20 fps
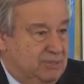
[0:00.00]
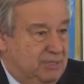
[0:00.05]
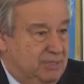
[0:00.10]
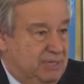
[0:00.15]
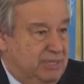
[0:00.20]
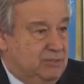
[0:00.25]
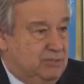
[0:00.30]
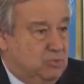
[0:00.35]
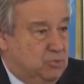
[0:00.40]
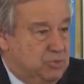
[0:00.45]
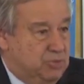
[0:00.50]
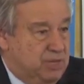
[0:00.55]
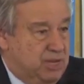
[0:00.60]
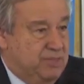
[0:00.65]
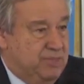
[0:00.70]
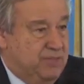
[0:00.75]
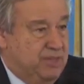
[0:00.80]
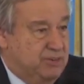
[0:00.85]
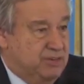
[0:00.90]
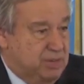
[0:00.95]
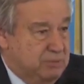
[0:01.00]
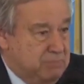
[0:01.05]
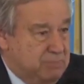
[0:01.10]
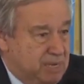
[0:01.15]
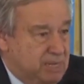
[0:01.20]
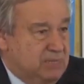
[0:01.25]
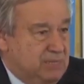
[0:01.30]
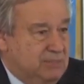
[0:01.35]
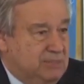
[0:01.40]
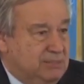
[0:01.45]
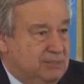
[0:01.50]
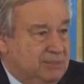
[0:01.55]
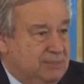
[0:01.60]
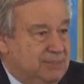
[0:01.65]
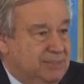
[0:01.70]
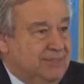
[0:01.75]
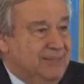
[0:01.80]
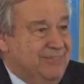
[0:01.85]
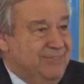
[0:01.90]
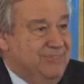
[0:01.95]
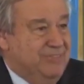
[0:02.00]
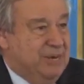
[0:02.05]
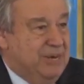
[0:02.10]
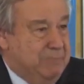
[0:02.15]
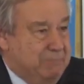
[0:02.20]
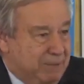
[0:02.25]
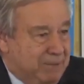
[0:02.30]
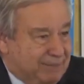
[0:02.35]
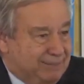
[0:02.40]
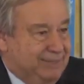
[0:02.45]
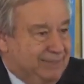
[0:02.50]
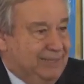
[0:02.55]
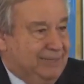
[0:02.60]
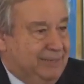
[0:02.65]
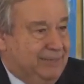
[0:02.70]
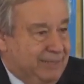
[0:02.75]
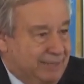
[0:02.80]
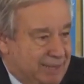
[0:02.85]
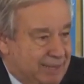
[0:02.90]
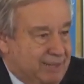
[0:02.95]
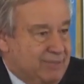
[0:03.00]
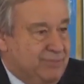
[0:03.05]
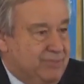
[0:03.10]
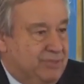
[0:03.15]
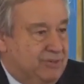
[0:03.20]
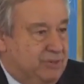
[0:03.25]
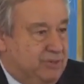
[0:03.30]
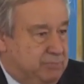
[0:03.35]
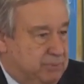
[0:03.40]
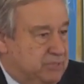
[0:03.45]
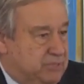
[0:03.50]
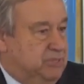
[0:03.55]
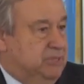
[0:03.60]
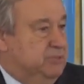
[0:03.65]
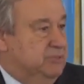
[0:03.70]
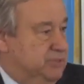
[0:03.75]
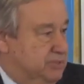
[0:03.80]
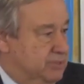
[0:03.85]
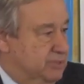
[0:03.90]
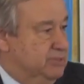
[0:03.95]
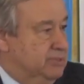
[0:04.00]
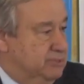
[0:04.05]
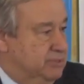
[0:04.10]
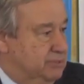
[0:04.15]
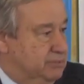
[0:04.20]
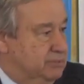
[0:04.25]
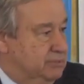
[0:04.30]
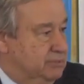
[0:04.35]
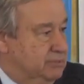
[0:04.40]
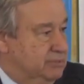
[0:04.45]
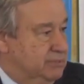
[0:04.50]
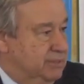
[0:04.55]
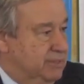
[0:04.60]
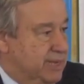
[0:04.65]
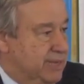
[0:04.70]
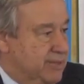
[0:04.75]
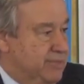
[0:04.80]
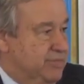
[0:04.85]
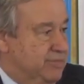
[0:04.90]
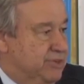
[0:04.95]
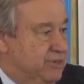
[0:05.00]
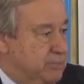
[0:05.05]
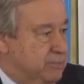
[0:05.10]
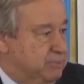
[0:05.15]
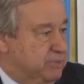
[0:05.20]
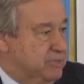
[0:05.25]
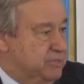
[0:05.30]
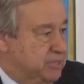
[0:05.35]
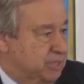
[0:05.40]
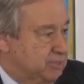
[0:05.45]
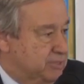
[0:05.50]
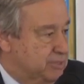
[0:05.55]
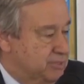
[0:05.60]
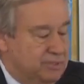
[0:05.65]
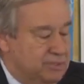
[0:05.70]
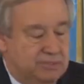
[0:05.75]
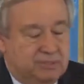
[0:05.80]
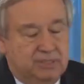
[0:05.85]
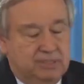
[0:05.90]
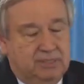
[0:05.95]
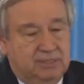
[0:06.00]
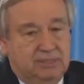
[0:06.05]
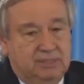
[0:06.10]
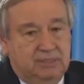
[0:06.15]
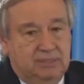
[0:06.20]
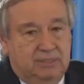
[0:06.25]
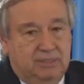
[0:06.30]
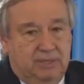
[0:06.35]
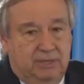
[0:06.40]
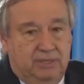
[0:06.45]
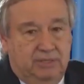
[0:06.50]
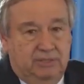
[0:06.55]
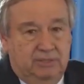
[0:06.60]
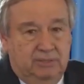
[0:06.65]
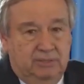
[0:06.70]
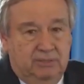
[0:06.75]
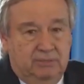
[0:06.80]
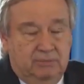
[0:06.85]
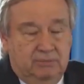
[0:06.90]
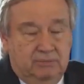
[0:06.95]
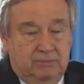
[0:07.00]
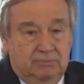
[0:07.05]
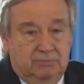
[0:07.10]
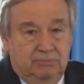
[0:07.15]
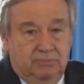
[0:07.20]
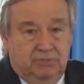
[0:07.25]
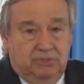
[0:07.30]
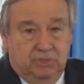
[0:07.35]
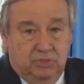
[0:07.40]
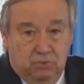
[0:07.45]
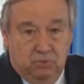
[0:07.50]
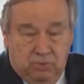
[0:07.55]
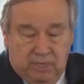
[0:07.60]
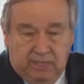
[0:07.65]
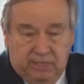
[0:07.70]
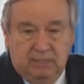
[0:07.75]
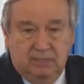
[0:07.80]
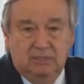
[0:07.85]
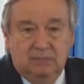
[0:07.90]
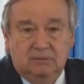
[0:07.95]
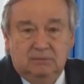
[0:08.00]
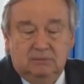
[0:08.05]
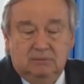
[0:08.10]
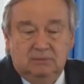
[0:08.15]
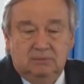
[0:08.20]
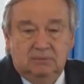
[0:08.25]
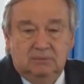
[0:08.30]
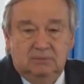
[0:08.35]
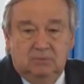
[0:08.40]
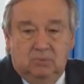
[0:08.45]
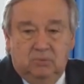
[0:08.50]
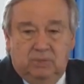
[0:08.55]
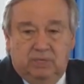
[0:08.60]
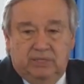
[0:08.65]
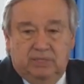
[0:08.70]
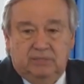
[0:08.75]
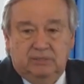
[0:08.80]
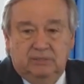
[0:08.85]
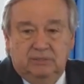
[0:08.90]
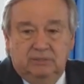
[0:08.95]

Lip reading: and today they remain dramatically underrepresented. Underrepresented in the UN, where